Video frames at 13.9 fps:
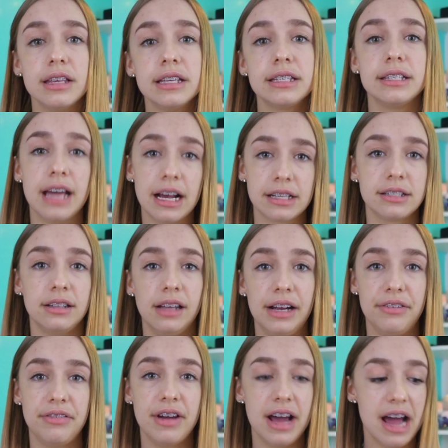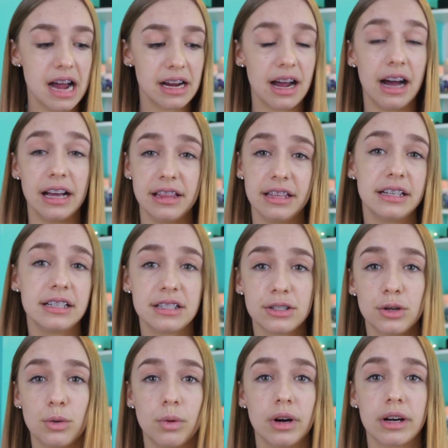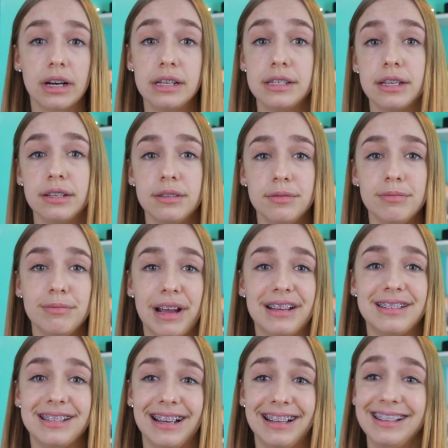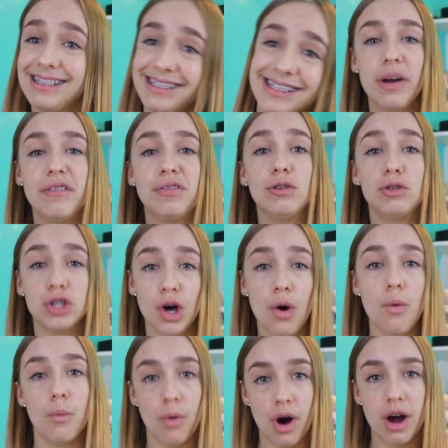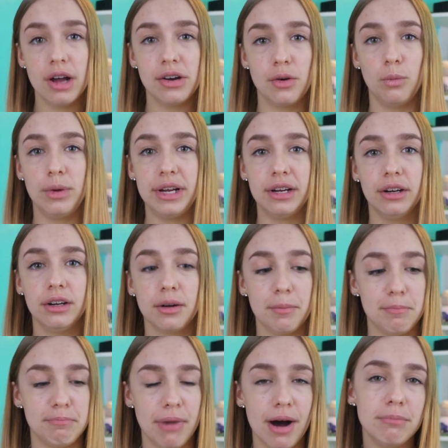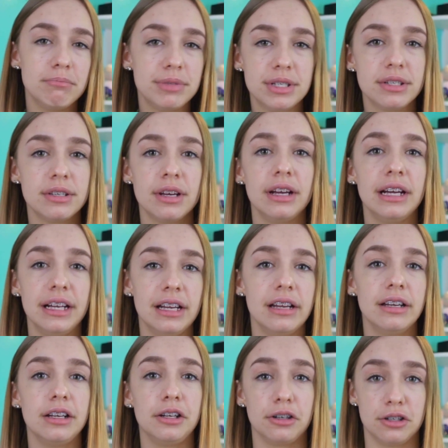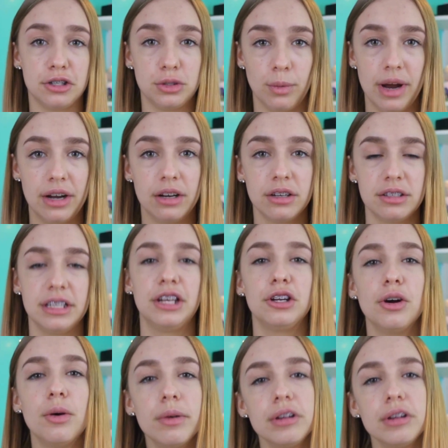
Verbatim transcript: This next life hack I think is gonna work because it makes sense. If you don't want weird bumps in your sweaters, like you know